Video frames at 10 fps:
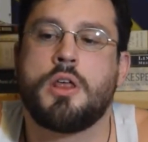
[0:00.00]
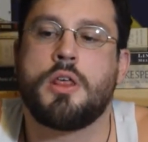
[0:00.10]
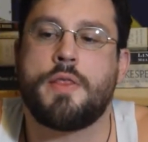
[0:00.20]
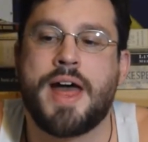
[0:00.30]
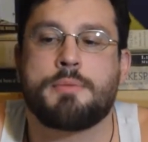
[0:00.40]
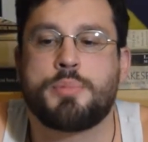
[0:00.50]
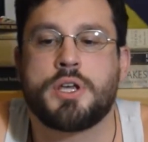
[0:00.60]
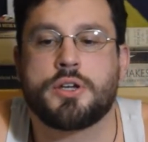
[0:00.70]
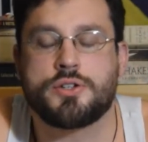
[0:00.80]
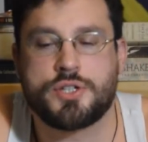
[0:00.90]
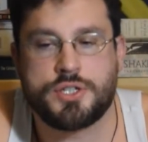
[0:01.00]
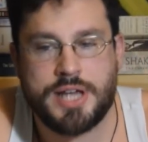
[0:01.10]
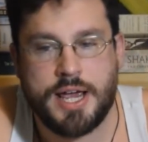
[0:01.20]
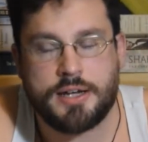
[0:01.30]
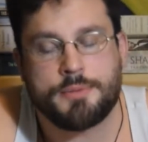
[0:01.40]
That being
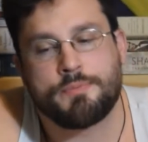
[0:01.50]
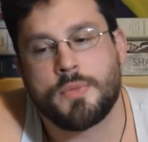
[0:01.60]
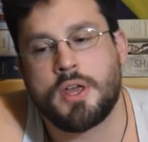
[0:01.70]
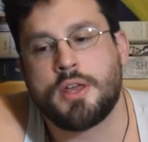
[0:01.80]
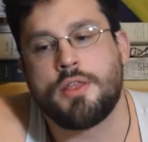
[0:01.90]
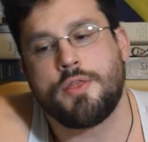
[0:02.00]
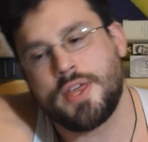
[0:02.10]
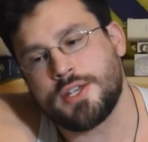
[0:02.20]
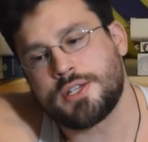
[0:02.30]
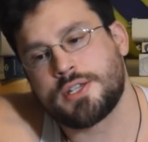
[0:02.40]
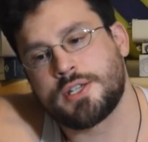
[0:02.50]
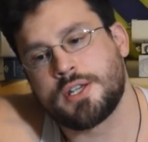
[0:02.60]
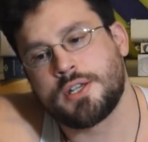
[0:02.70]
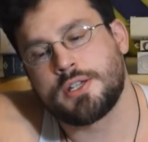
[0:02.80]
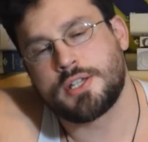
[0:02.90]
said, this
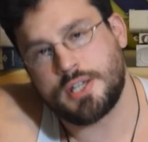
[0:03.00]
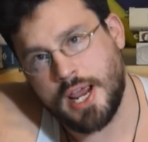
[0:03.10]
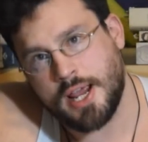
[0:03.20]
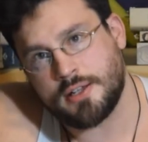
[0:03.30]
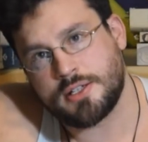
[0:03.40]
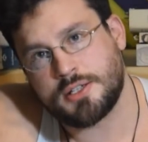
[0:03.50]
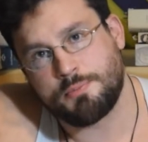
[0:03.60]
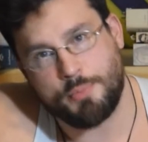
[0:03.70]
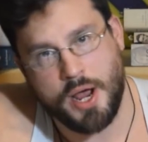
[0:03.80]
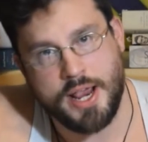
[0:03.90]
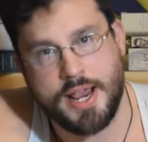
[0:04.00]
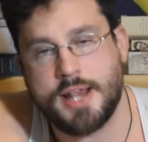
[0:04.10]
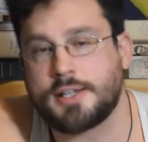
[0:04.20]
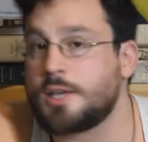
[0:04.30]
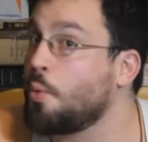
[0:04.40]
stance by
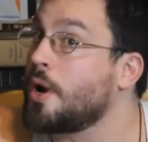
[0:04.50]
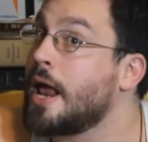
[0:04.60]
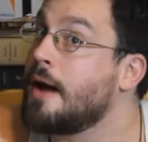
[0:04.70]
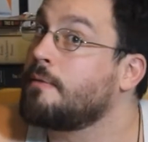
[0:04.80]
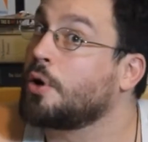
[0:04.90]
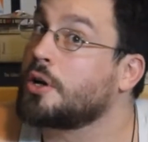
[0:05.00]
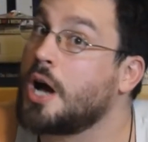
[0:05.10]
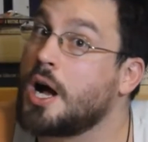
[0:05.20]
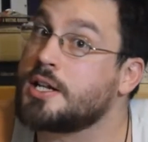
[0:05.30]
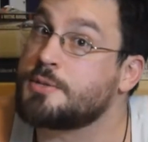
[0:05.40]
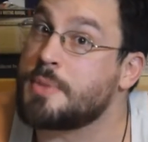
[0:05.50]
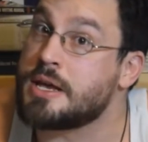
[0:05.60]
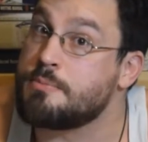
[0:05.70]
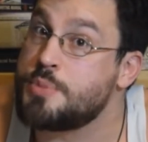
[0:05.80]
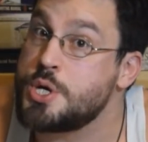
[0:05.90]
Henley, whatever gods
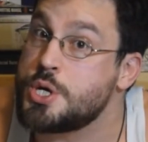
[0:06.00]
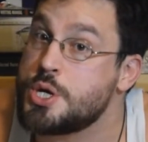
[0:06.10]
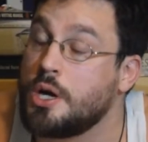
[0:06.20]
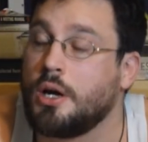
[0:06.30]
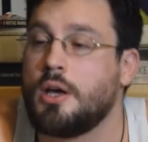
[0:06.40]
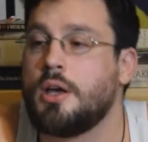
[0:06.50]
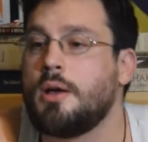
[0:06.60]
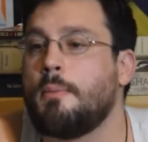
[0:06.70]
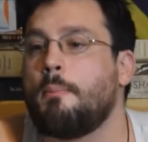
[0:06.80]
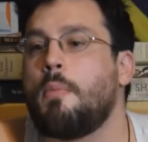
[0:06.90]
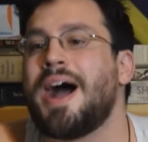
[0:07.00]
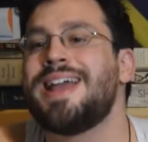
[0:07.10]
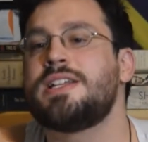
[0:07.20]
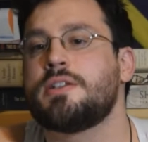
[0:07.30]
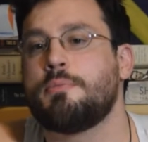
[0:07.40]
may be,
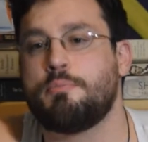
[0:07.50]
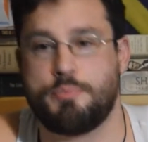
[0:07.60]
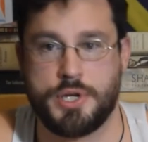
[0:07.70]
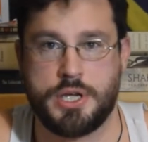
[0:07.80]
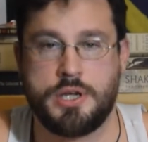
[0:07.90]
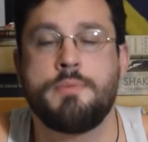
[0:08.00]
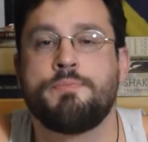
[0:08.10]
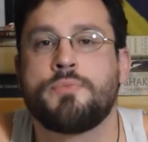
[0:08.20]
might be